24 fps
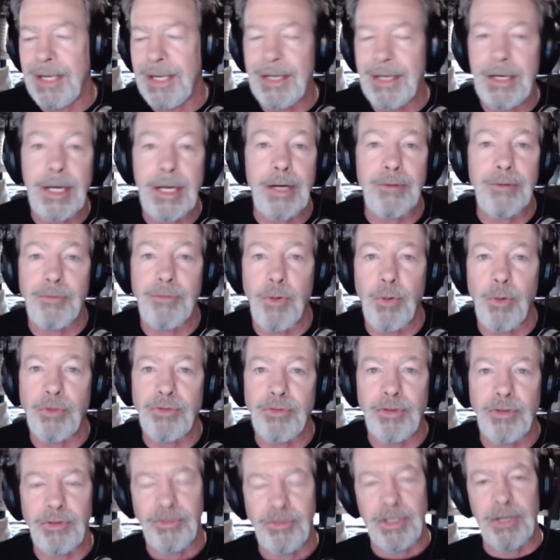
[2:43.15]
And then, of
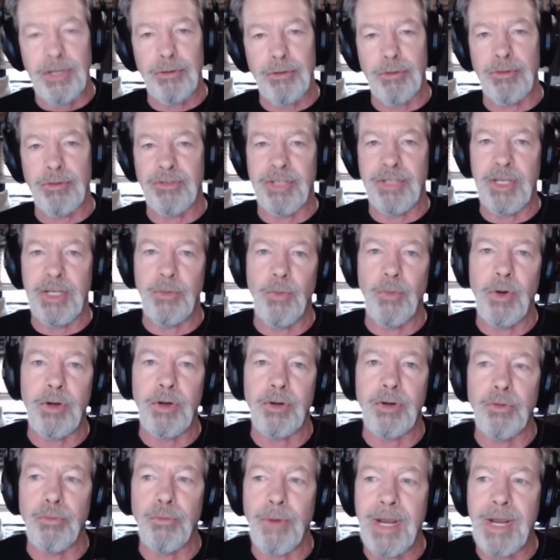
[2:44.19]
course, the secret of Skinwalker
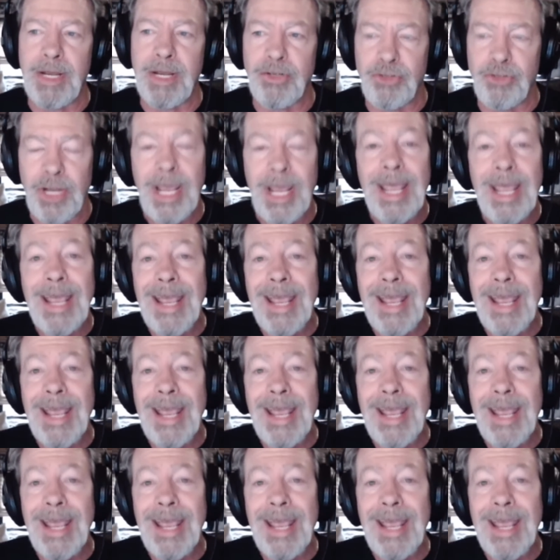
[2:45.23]
Ranch